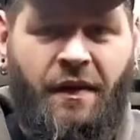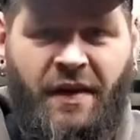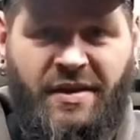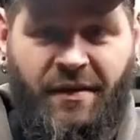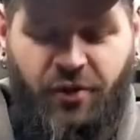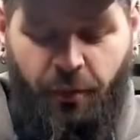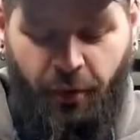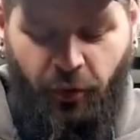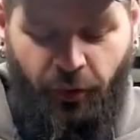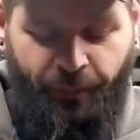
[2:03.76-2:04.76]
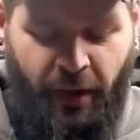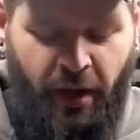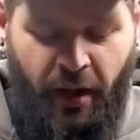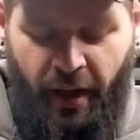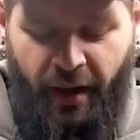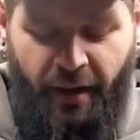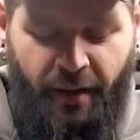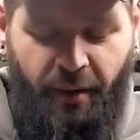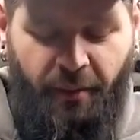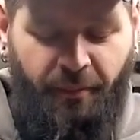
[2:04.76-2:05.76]
This stuff's super cool.
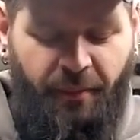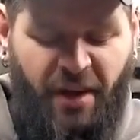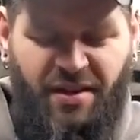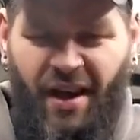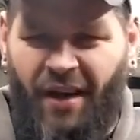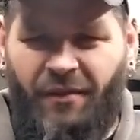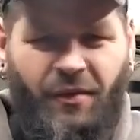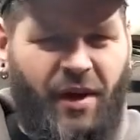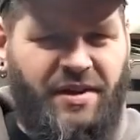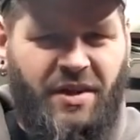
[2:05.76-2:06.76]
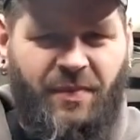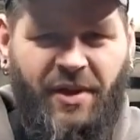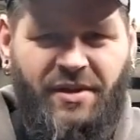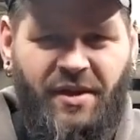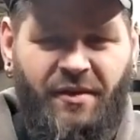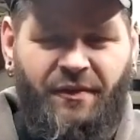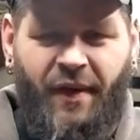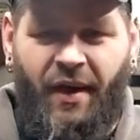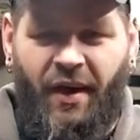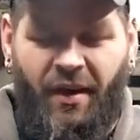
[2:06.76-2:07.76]
It's not crazy expensive.
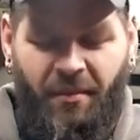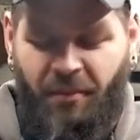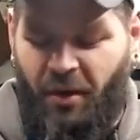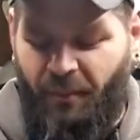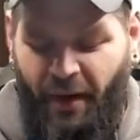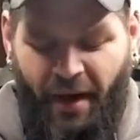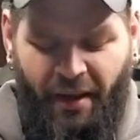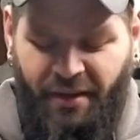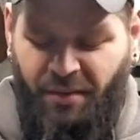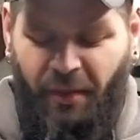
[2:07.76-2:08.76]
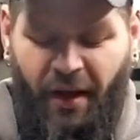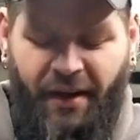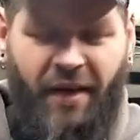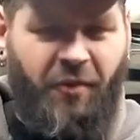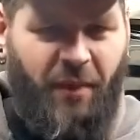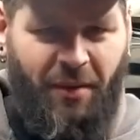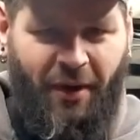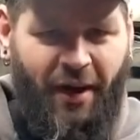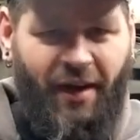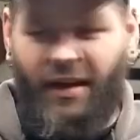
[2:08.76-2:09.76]
You can buy, like this block came from
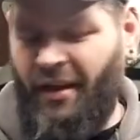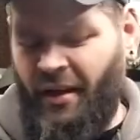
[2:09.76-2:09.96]
eBay.